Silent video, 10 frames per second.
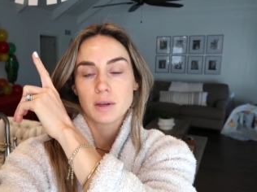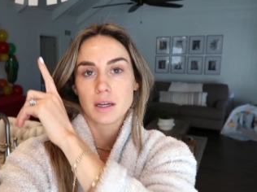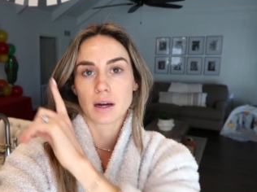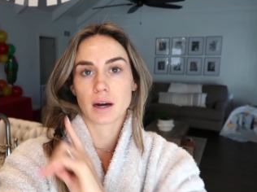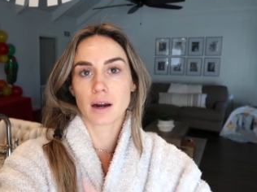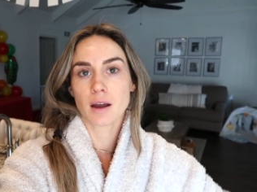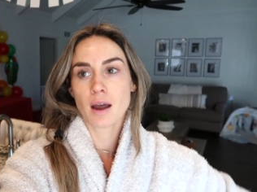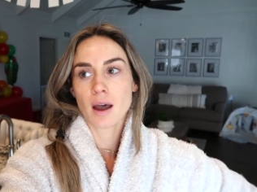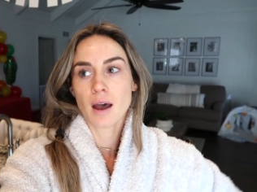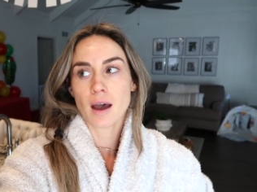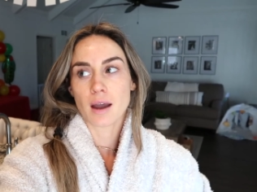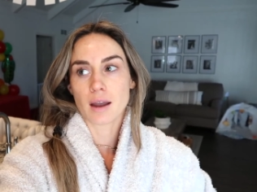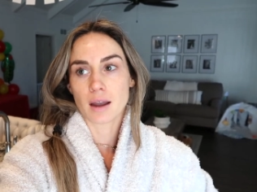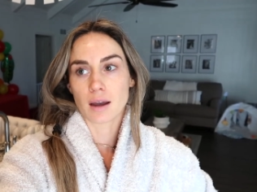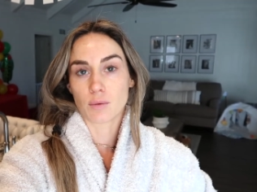here,
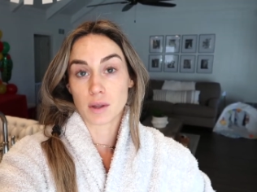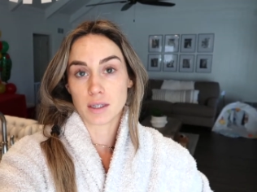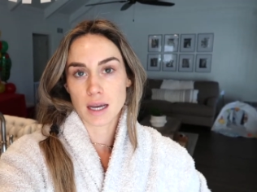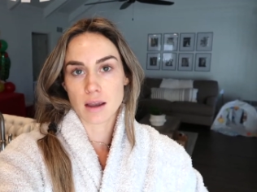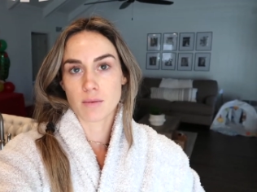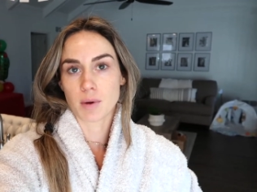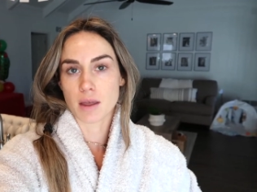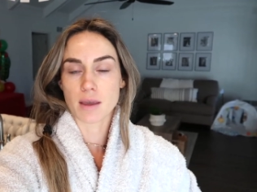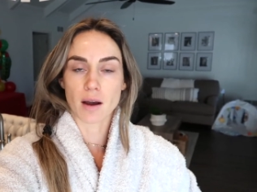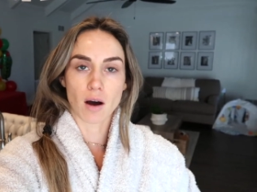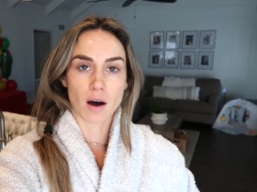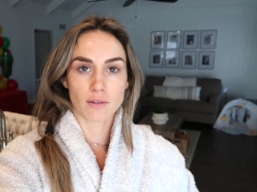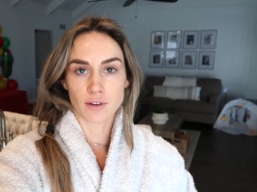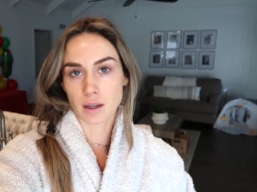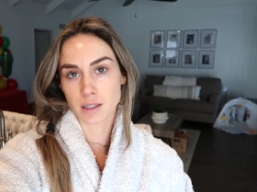and with tape, and they all
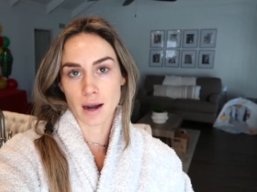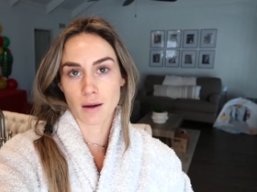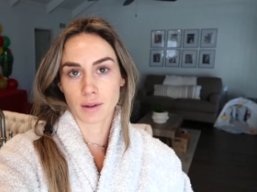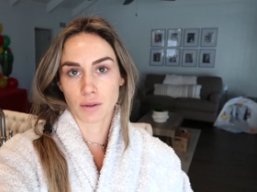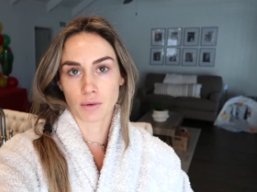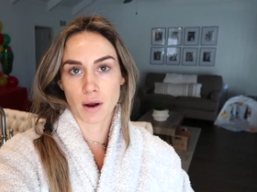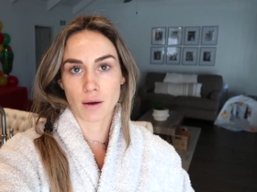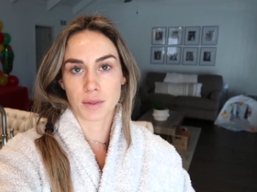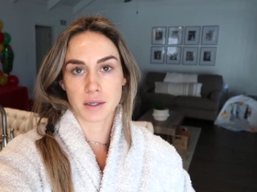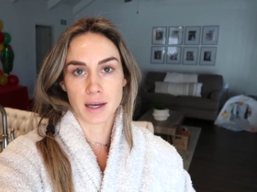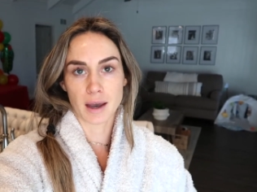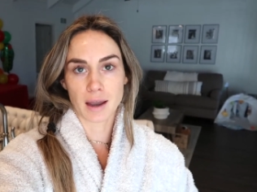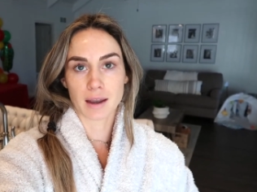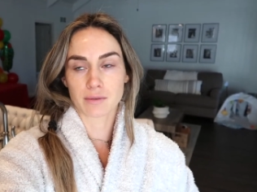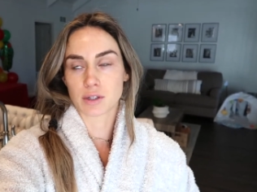fell down like throughout the
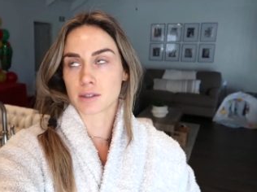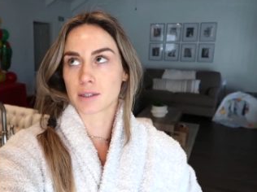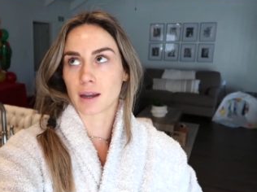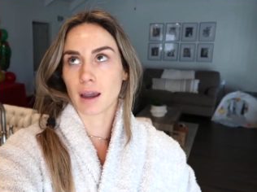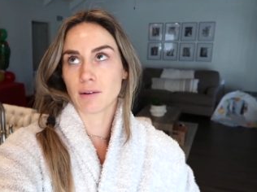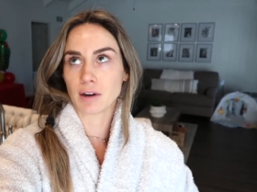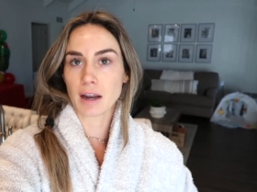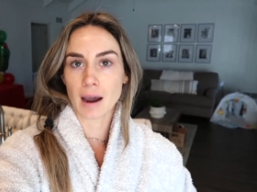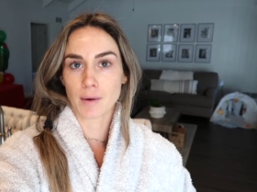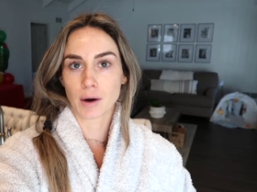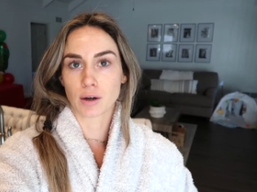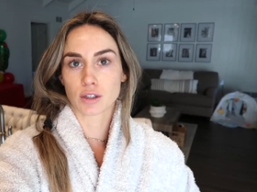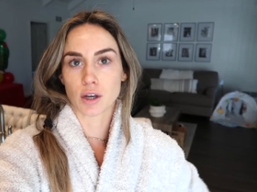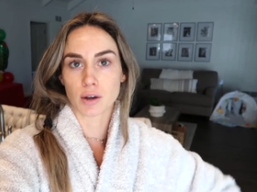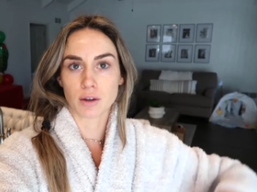day. It was just like every hour or
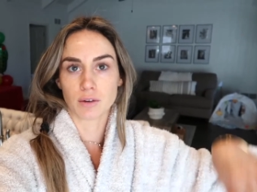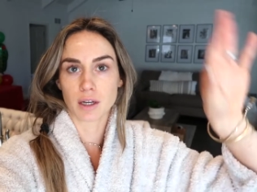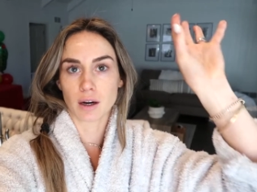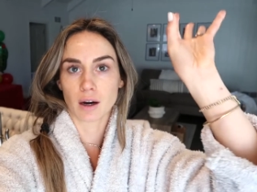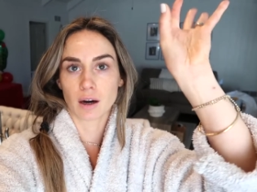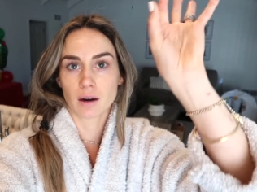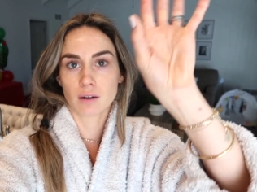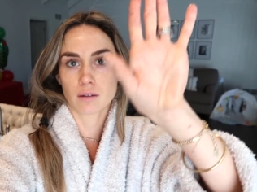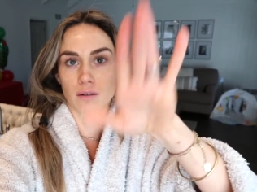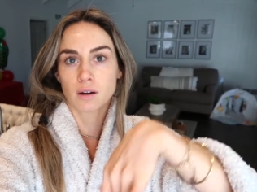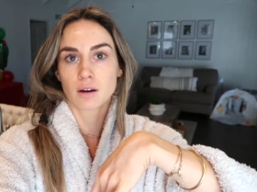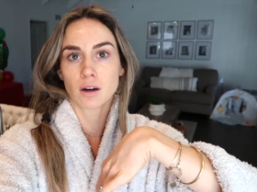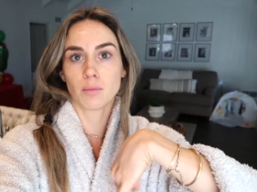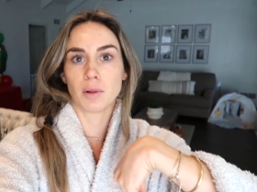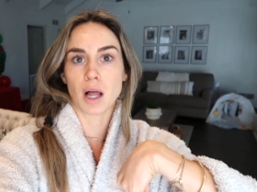so you'd hear
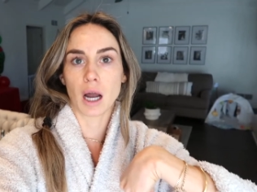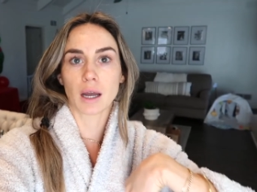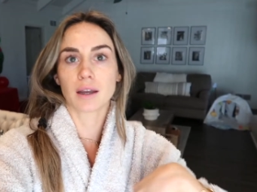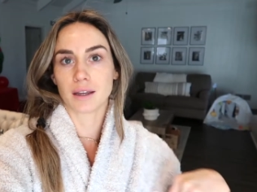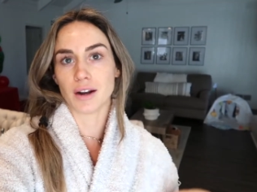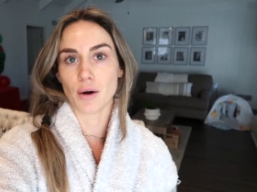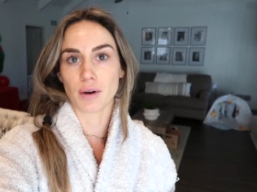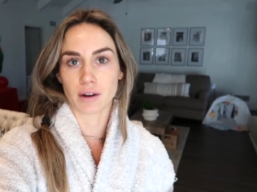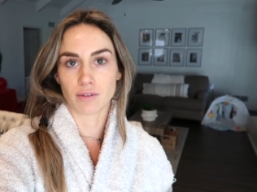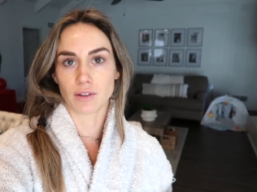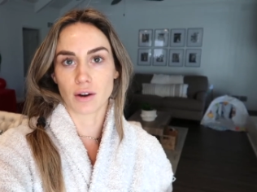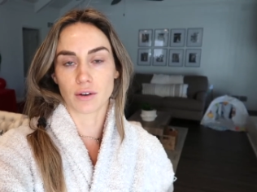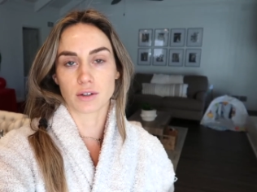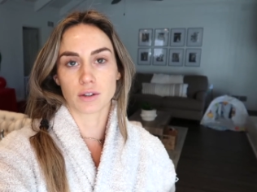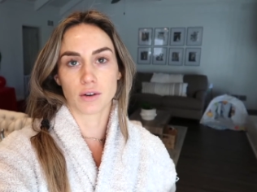kerplunk, you know, and it
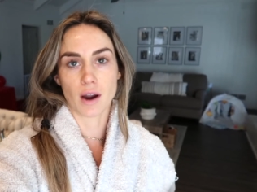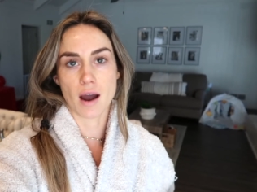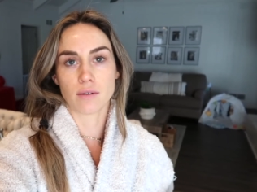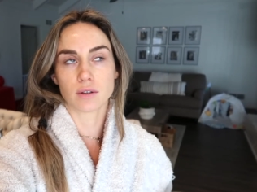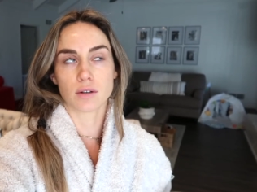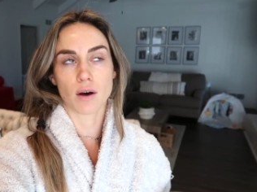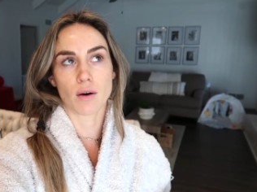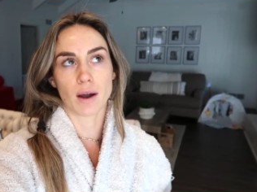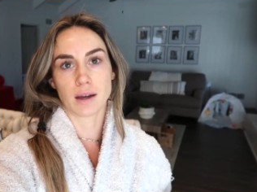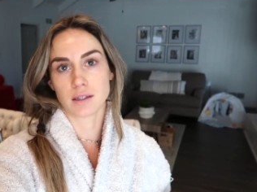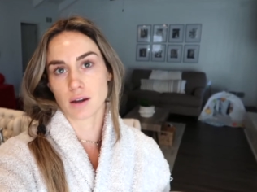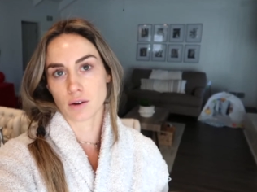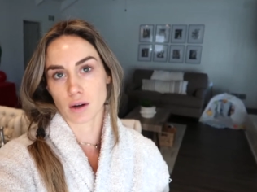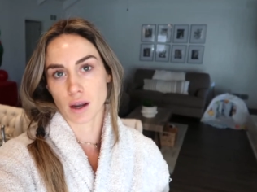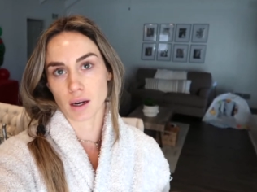fluttered to the ground. So I had to get
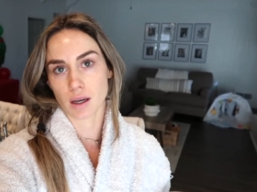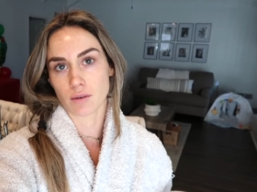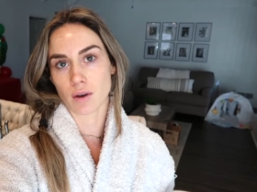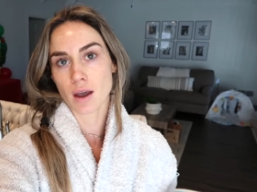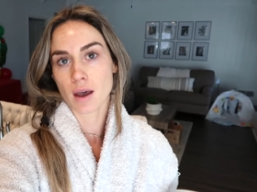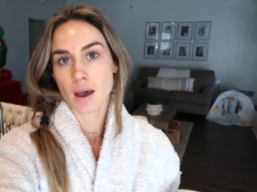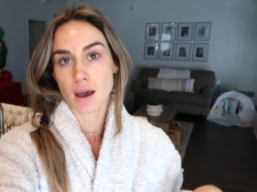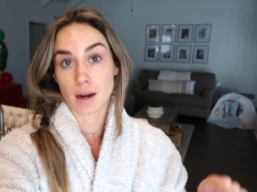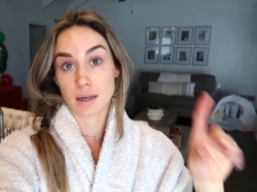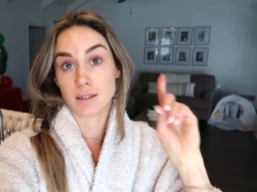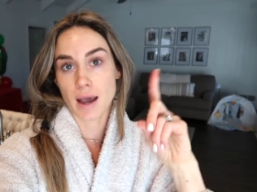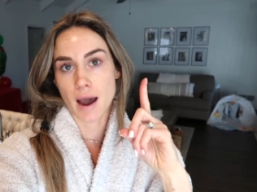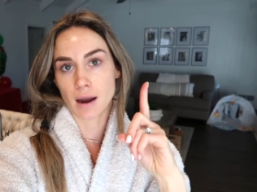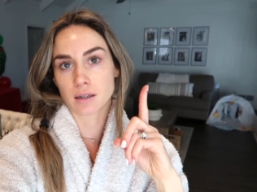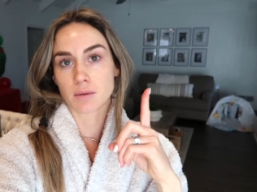creative and I
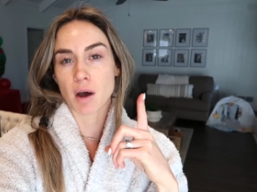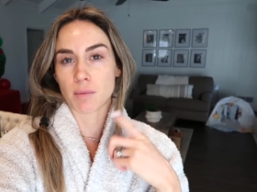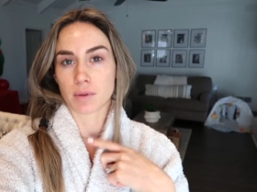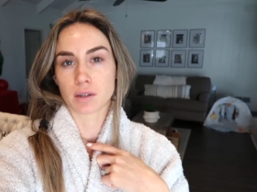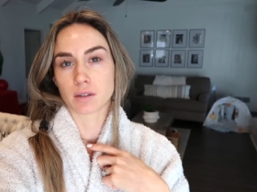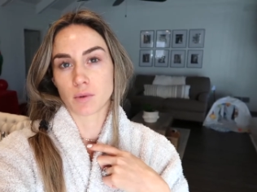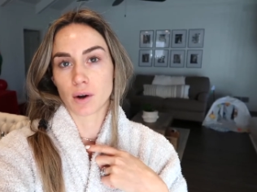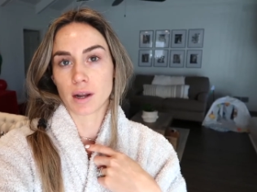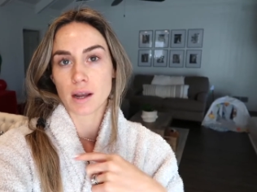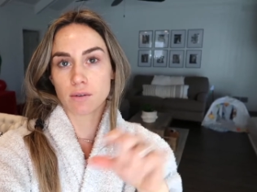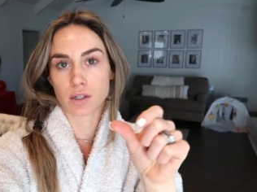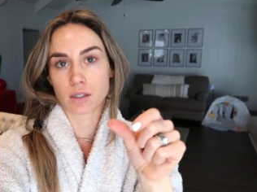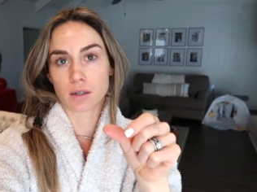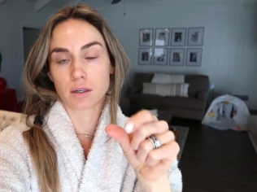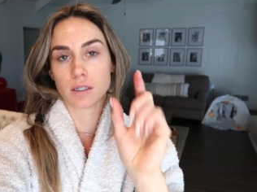tacked them up this morning with
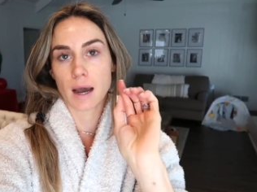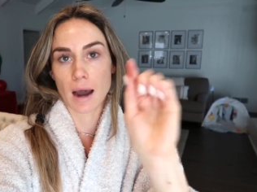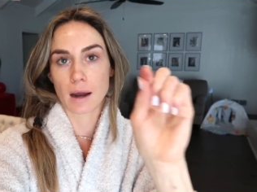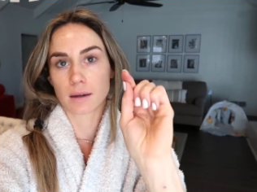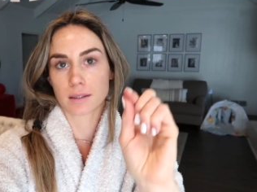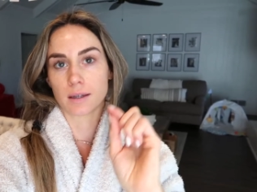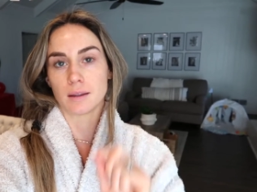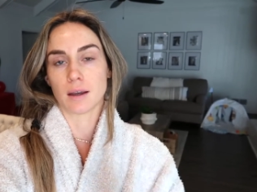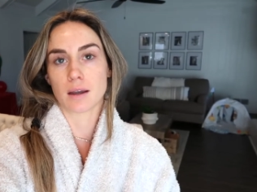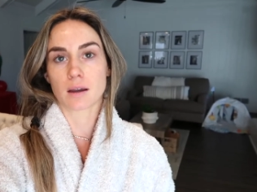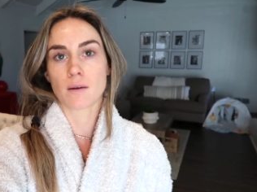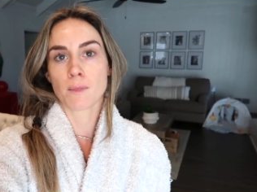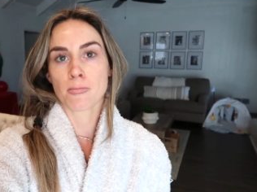just little tacks and like